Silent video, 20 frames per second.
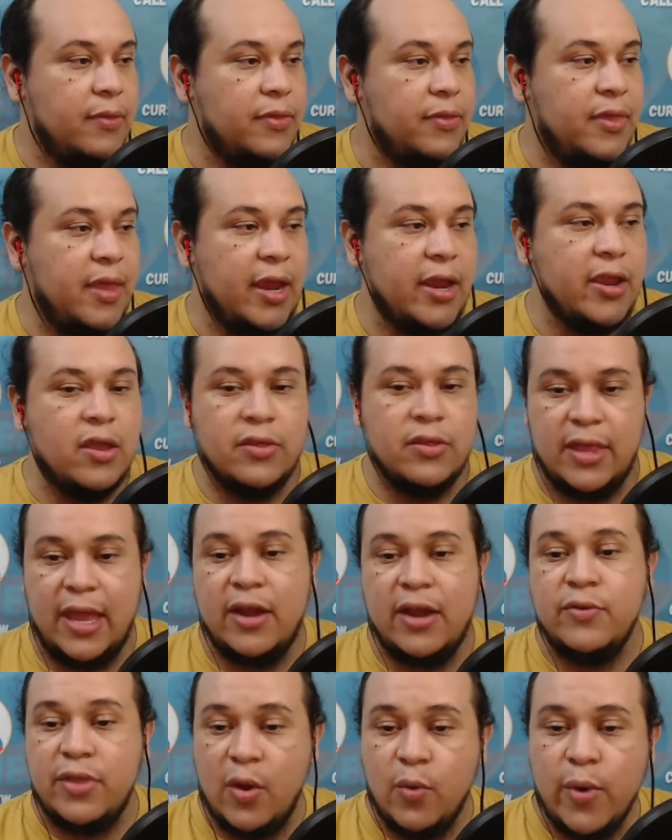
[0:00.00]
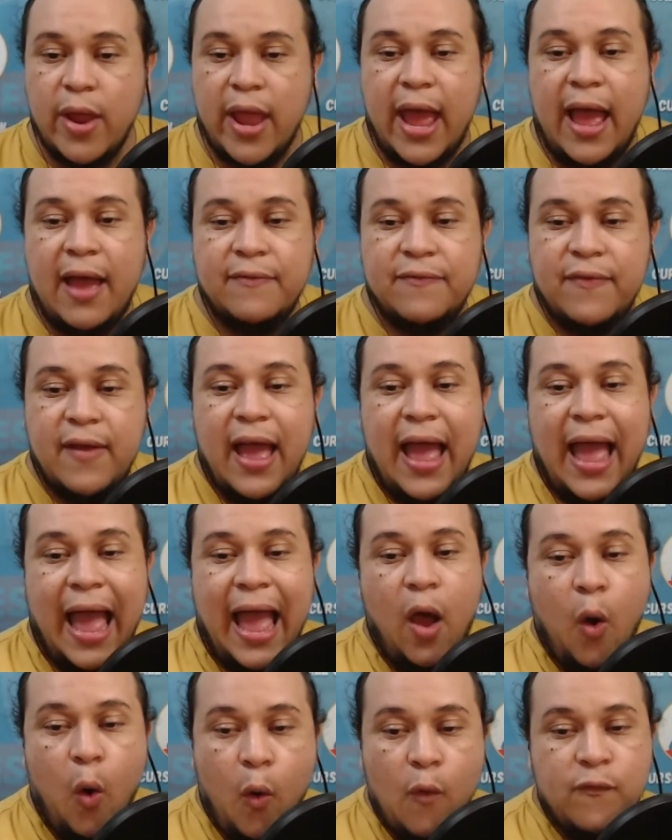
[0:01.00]
There we have
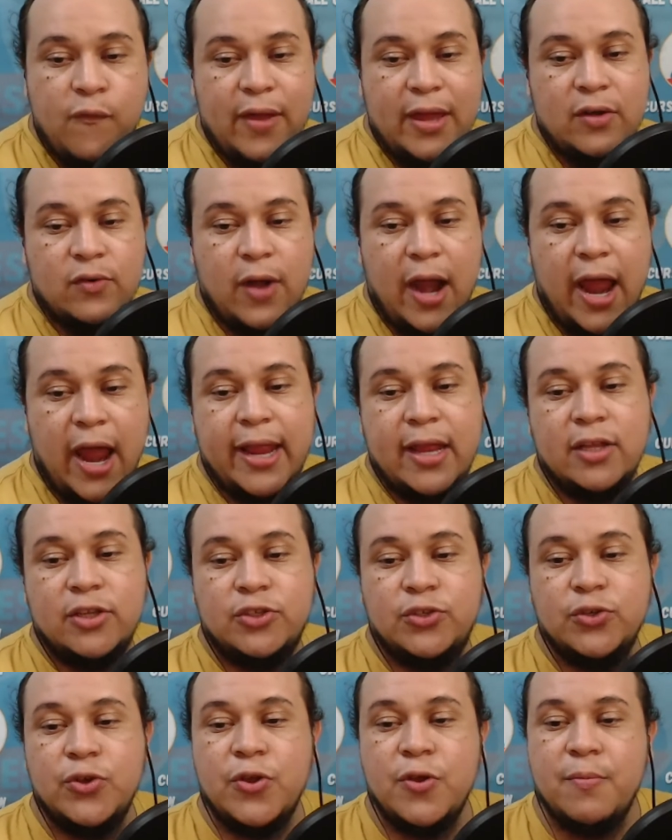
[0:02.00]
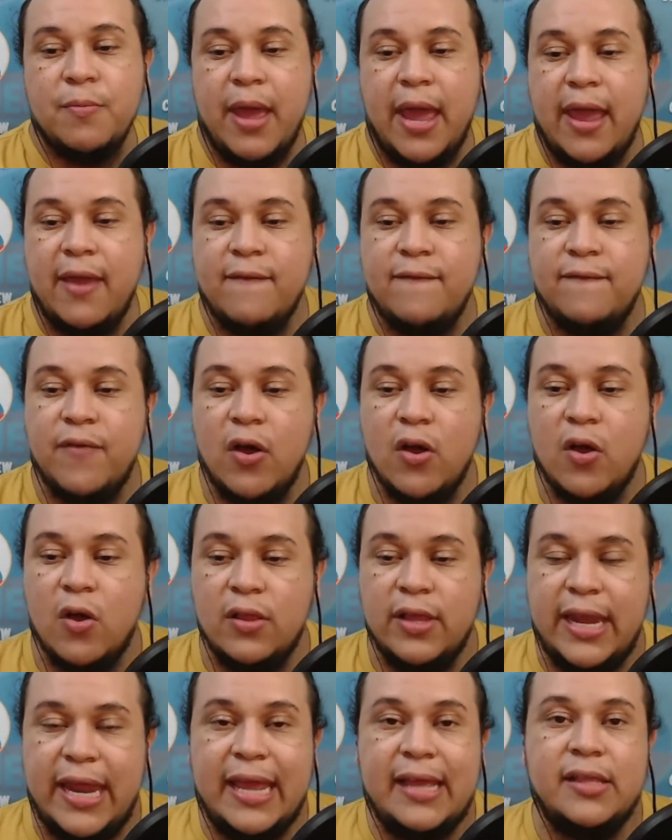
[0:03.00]
how often, right? Do you make phone
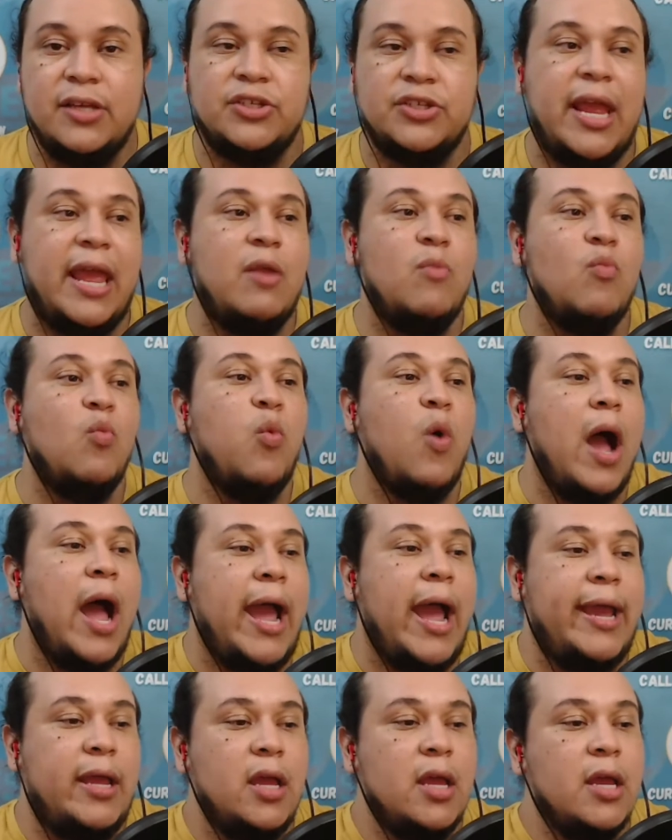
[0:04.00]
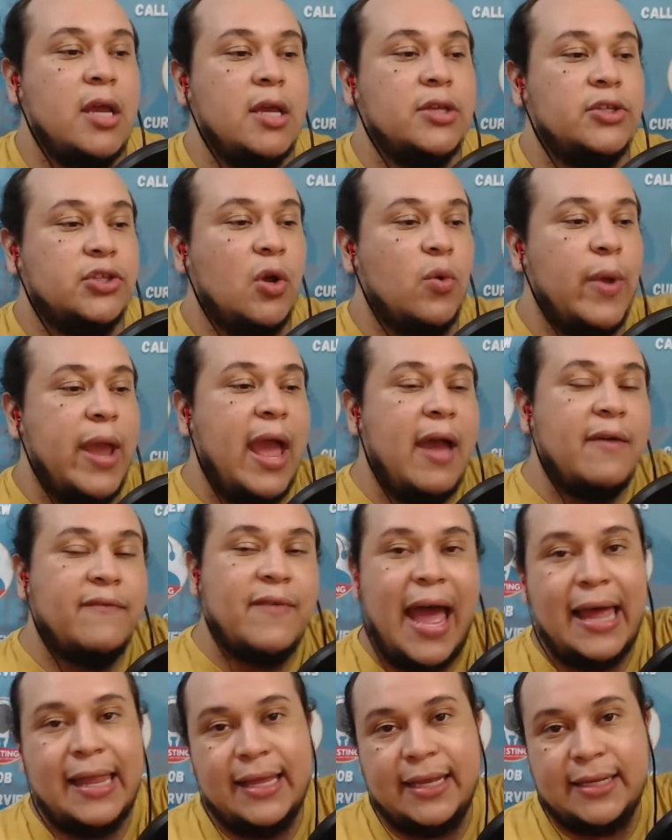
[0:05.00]
call in English and why? So we have
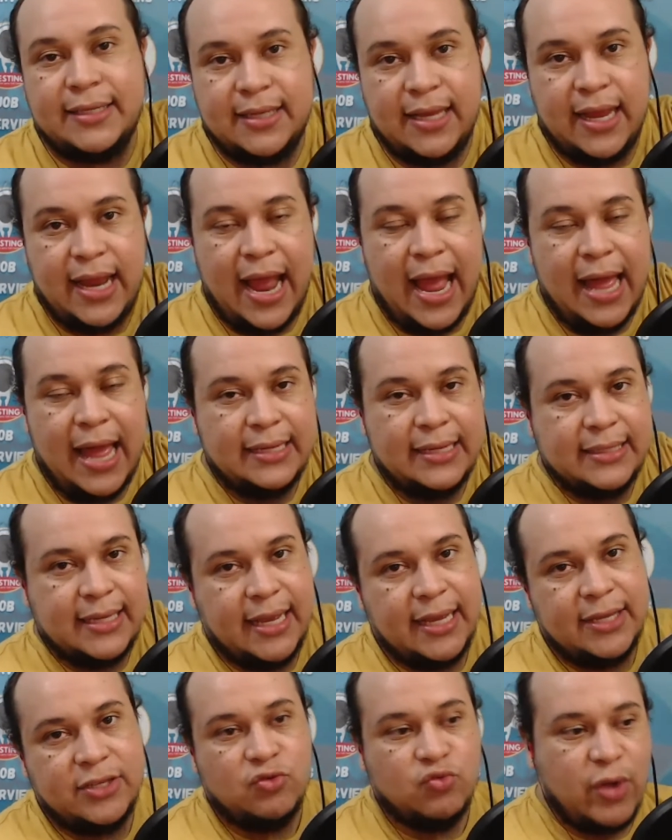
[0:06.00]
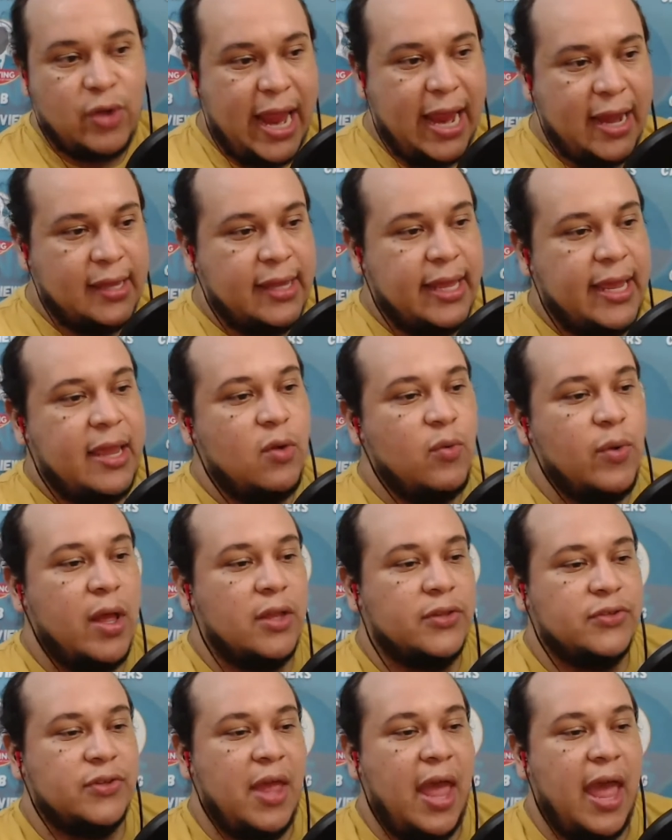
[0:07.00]
Alex, and Alex says rarely. We
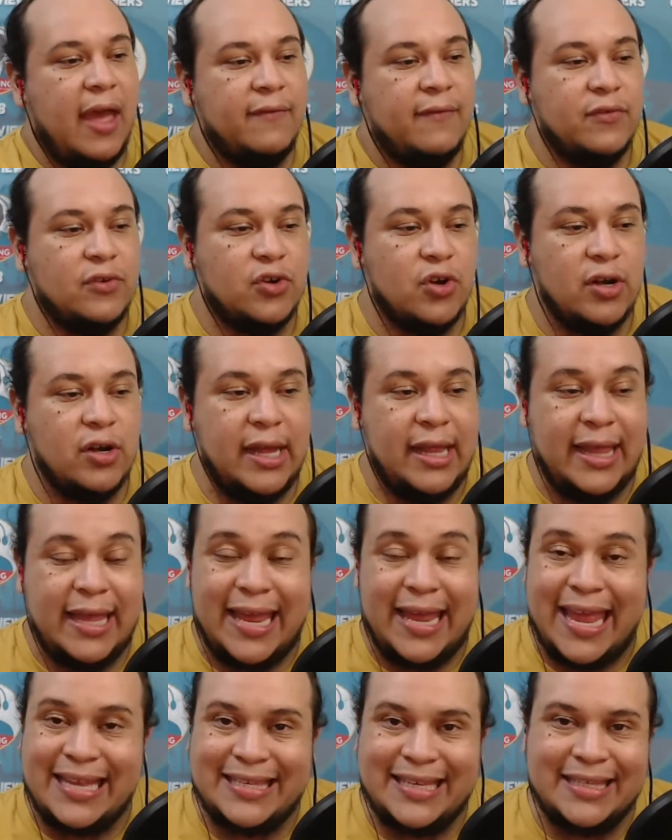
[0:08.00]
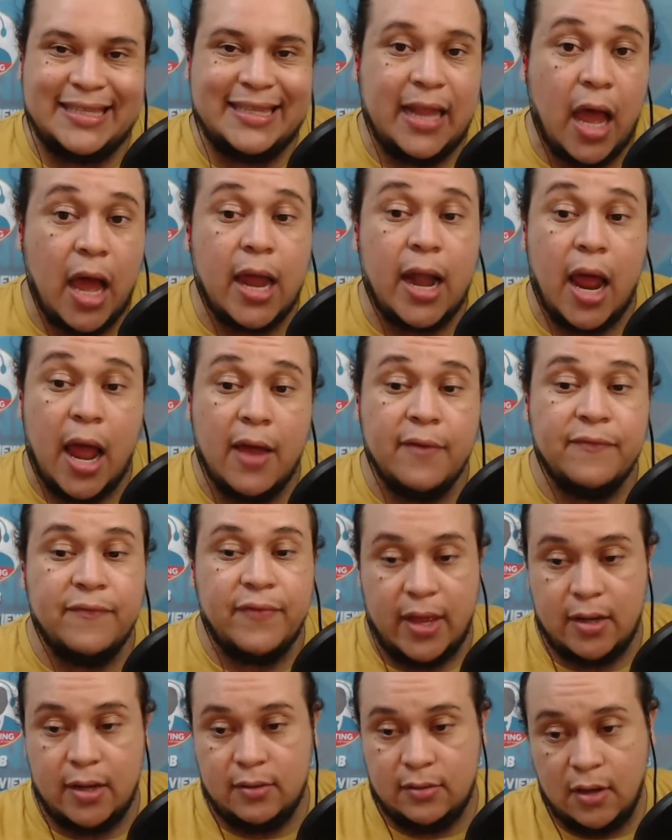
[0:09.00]
also have Ronald, and he says not
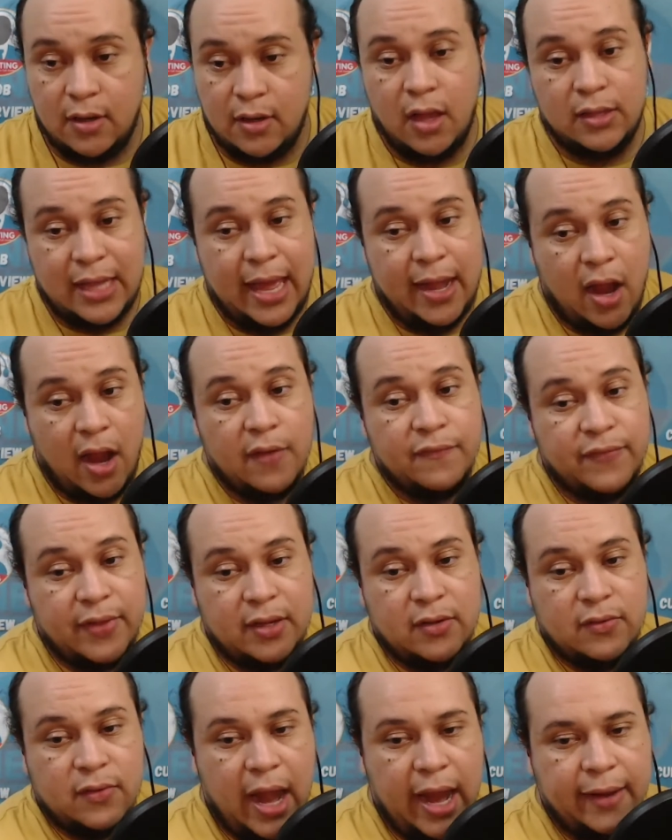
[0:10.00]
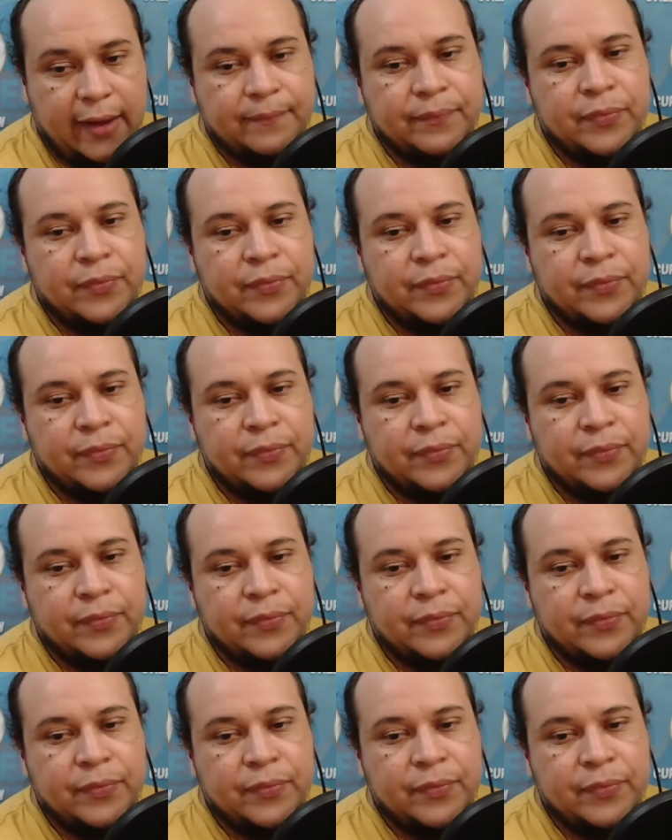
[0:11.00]
often, not that often, right?